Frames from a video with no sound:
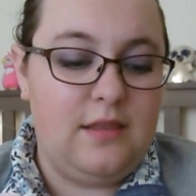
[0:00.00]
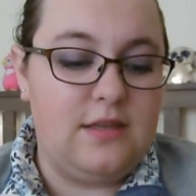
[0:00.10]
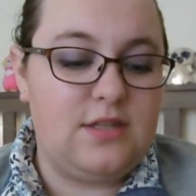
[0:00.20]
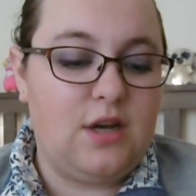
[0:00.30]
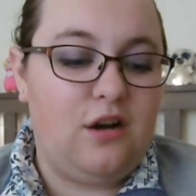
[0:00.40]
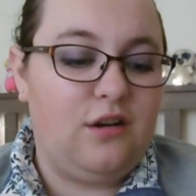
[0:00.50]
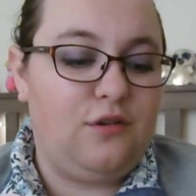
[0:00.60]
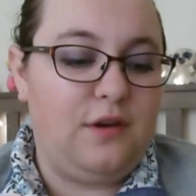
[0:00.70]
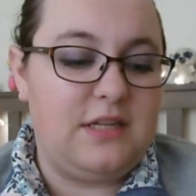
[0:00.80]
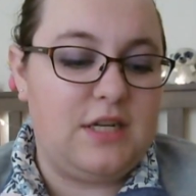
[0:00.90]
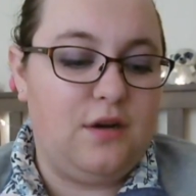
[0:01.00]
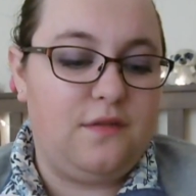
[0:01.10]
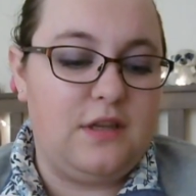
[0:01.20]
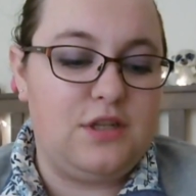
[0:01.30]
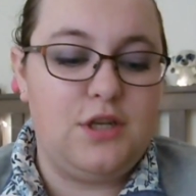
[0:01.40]
The star ingredient of
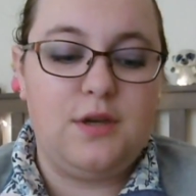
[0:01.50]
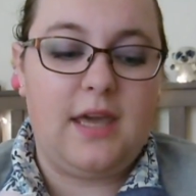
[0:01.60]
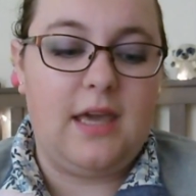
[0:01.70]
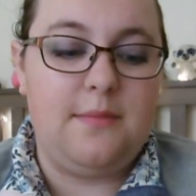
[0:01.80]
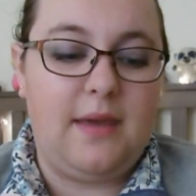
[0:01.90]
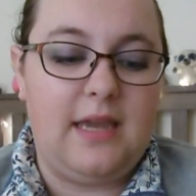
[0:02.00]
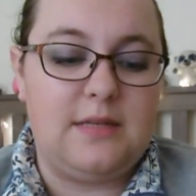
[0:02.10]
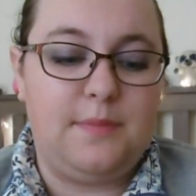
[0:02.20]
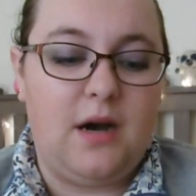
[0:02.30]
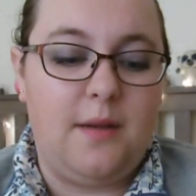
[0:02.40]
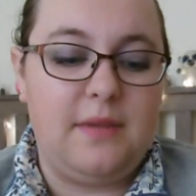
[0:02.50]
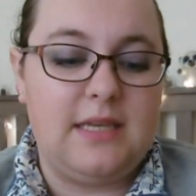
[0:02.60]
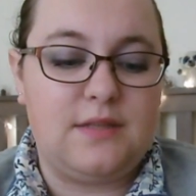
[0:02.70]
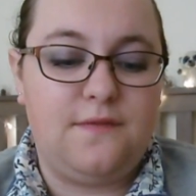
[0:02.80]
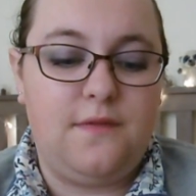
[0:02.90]
this UK-made balm
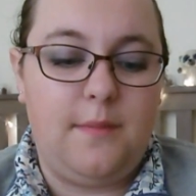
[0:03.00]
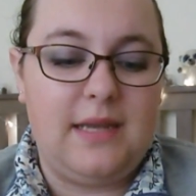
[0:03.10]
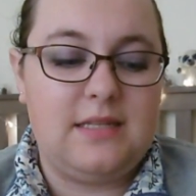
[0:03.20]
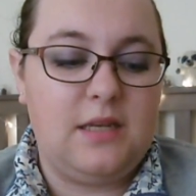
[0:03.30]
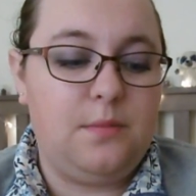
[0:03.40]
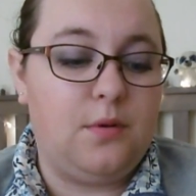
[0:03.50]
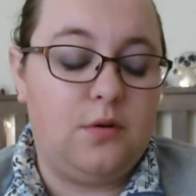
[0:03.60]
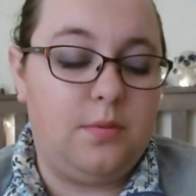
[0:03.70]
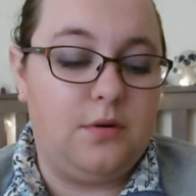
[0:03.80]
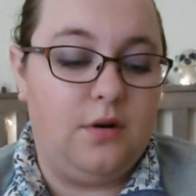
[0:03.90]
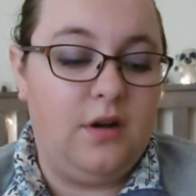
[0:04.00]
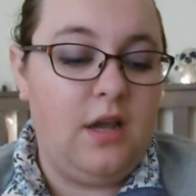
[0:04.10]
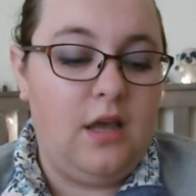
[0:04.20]
is fermented pawpaw,